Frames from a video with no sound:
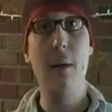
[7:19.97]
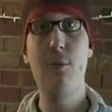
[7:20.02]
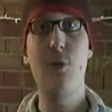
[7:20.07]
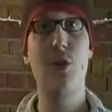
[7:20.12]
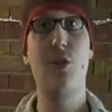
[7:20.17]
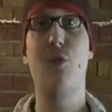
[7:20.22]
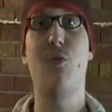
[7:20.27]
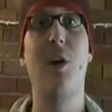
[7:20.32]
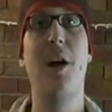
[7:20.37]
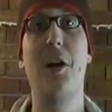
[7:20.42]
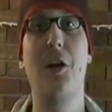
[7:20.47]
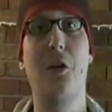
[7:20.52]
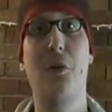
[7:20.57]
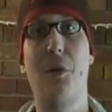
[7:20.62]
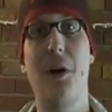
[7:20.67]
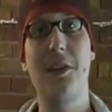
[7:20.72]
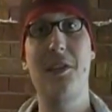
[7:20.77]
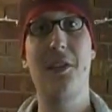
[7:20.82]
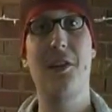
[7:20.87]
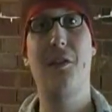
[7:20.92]
I'm just a
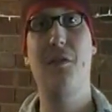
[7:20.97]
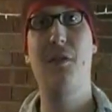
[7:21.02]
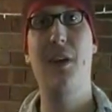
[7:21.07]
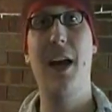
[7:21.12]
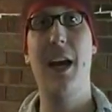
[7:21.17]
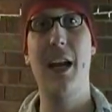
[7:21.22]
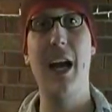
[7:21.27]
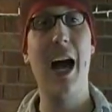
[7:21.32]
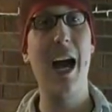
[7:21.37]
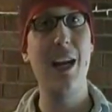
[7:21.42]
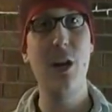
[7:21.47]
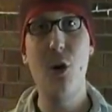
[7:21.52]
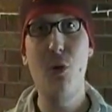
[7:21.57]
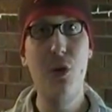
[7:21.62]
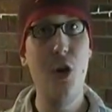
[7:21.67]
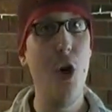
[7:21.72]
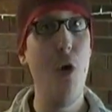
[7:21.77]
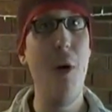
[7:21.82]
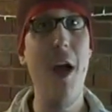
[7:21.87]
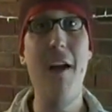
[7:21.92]
regular wrestling fan. I
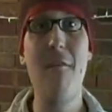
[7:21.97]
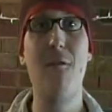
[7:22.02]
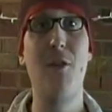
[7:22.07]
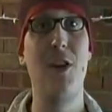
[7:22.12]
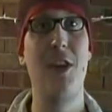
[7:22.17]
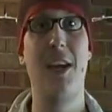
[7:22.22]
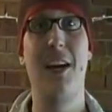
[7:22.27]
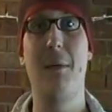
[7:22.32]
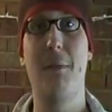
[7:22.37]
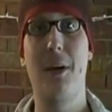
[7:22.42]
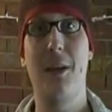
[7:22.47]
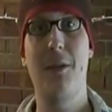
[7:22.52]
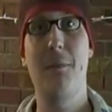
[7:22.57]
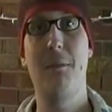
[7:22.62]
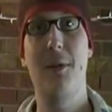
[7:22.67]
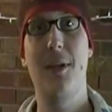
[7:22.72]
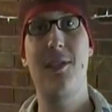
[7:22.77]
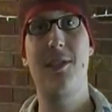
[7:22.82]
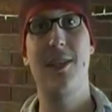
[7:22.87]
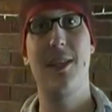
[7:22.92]
don't know everything about the
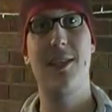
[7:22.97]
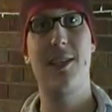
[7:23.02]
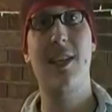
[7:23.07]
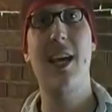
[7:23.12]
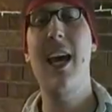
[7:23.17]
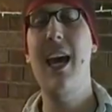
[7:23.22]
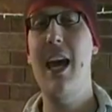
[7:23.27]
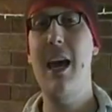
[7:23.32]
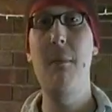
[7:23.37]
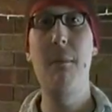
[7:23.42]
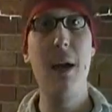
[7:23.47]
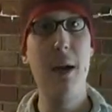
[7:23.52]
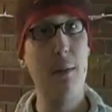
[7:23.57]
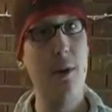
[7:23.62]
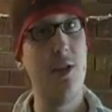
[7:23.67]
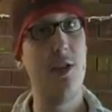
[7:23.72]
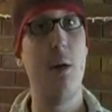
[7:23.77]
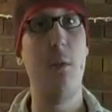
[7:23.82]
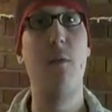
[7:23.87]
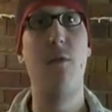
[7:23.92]
business. And
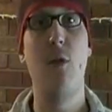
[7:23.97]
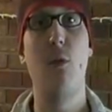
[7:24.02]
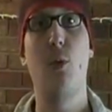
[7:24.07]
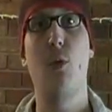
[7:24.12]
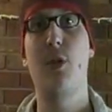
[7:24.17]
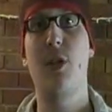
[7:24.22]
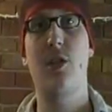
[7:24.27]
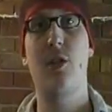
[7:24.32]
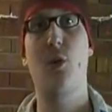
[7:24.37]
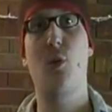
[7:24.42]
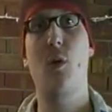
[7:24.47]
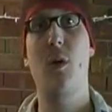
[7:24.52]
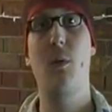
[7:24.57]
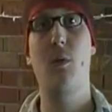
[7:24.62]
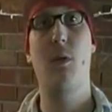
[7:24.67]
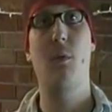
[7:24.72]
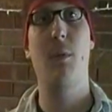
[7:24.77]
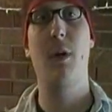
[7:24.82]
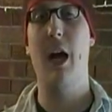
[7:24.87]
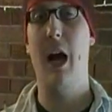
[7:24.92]
maybe some of you will disagree
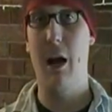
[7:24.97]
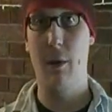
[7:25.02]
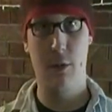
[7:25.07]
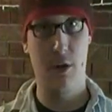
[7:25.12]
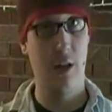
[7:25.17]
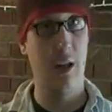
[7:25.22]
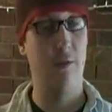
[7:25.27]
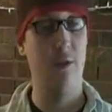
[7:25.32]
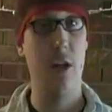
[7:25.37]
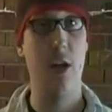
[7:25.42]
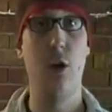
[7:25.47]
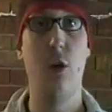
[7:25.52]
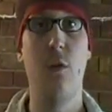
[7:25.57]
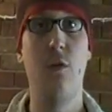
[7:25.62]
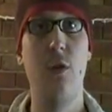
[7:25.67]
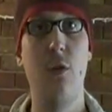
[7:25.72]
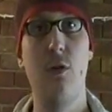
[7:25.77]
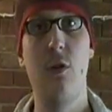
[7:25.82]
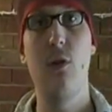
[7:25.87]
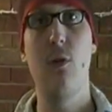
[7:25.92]
with me. I would love to hear
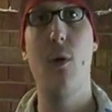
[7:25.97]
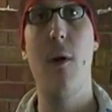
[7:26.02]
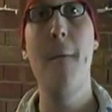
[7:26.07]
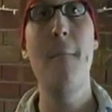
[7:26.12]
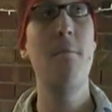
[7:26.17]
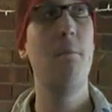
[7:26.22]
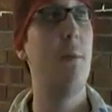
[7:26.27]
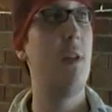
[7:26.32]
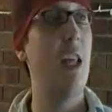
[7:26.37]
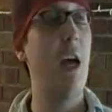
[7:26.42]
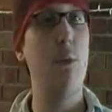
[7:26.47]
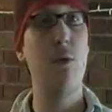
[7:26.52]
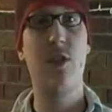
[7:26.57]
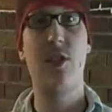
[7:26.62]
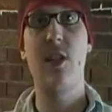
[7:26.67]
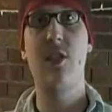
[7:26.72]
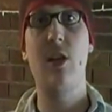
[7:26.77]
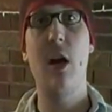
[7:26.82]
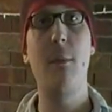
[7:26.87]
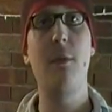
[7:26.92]
if you do. But that
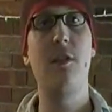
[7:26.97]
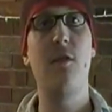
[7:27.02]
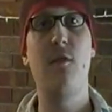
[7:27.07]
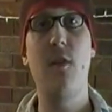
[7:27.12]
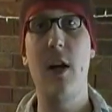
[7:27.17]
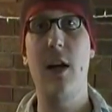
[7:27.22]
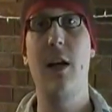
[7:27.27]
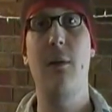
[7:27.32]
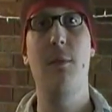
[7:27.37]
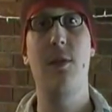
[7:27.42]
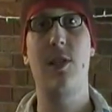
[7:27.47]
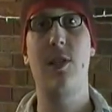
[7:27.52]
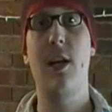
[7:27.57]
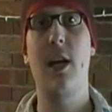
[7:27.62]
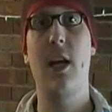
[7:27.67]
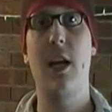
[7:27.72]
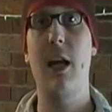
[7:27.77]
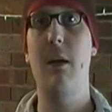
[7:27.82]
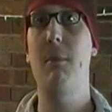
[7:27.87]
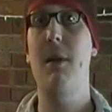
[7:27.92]
was the dumbest fucking
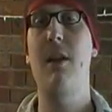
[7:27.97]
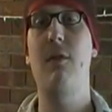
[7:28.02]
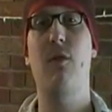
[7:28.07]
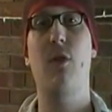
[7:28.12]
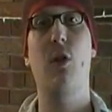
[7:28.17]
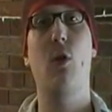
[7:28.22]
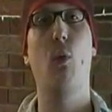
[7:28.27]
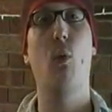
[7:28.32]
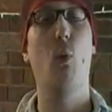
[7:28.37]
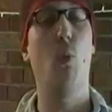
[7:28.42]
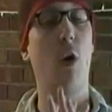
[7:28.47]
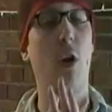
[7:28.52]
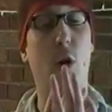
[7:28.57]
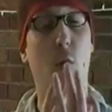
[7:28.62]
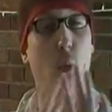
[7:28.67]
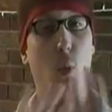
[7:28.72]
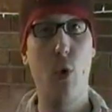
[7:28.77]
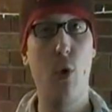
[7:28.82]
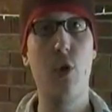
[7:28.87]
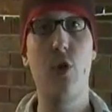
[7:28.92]
mistake and made for the one
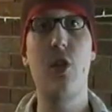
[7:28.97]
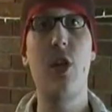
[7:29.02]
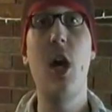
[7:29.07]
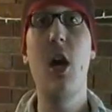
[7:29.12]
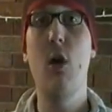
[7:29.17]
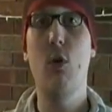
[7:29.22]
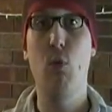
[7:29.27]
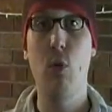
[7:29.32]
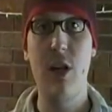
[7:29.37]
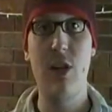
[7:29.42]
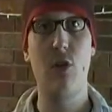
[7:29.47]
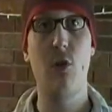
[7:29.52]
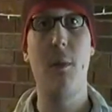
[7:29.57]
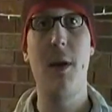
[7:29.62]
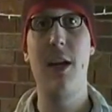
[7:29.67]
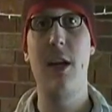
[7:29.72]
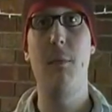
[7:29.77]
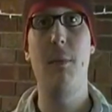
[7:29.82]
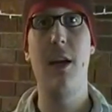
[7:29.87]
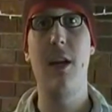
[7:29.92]
of the worst
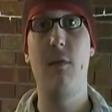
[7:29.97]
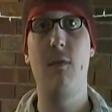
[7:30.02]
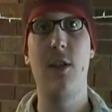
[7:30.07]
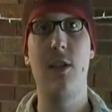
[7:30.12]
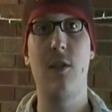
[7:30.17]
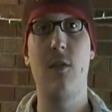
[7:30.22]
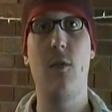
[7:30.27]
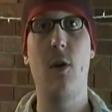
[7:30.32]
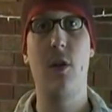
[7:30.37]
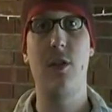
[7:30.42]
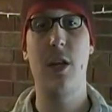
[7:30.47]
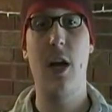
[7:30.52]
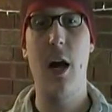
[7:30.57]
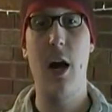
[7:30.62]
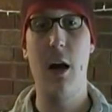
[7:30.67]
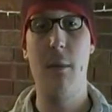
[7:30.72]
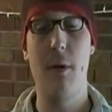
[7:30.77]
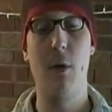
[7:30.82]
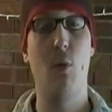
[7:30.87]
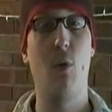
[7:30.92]
WrestleMania main events of all
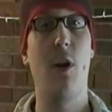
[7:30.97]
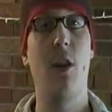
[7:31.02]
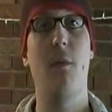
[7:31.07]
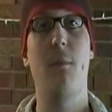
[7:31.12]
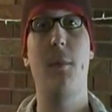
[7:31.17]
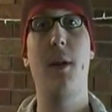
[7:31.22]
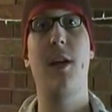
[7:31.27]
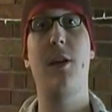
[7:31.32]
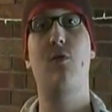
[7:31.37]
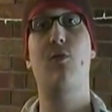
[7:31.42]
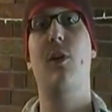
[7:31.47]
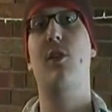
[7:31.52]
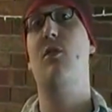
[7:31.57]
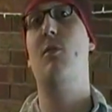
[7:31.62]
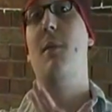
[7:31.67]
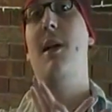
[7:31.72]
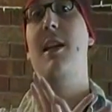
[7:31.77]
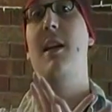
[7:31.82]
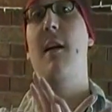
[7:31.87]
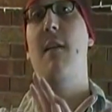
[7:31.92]
time and one of the biggest
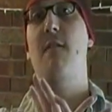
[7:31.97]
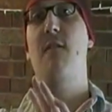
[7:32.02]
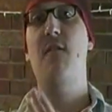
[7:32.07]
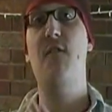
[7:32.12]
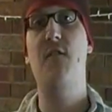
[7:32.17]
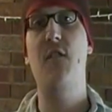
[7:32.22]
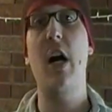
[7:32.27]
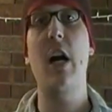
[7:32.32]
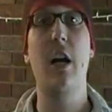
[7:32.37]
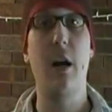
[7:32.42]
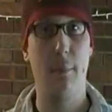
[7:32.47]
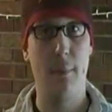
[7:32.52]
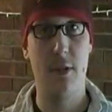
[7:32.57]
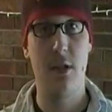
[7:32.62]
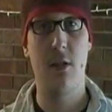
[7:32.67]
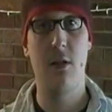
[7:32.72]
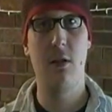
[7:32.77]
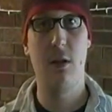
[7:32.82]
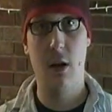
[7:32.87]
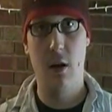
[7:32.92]
WrestleMania
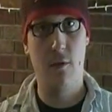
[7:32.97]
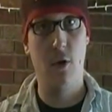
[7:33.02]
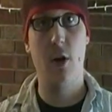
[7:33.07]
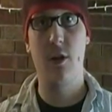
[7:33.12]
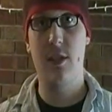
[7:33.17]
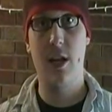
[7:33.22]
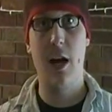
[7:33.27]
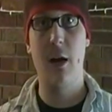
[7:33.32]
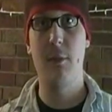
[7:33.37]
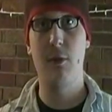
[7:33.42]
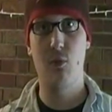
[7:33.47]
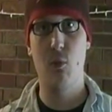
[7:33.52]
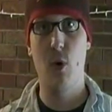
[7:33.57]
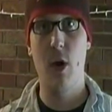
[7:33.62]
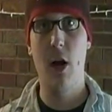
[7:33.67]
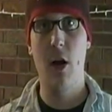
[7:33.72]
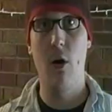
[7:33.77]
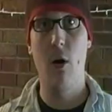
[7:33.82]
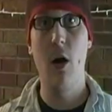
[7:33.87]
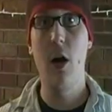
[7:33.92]
fuck-ups of all time as
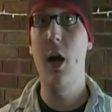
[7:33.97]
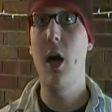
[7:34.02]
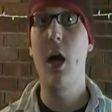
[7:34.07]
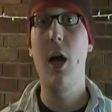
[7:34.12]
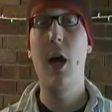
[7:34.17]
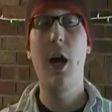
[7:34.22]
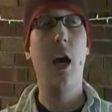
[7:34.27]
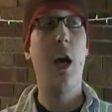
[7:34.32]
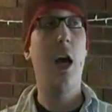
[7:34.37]
well.